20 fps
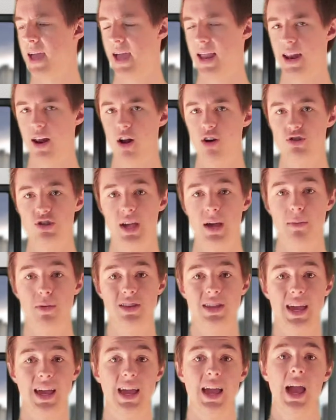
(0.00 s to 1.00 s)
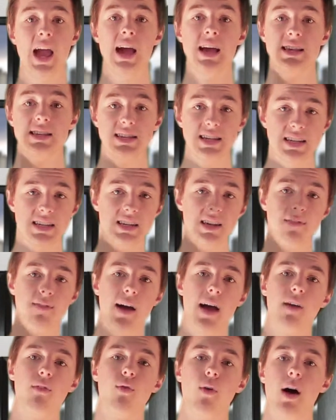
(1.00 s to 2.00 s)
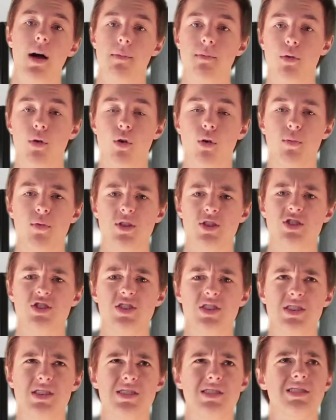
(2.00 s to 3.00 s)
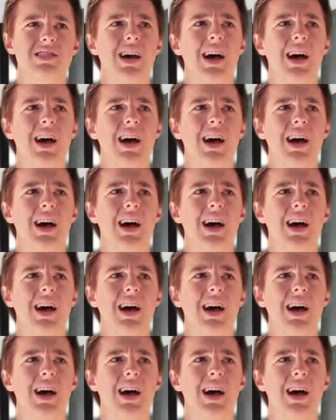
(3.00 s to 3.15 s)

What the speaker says: And it also came with a 65-watt bulb, which is,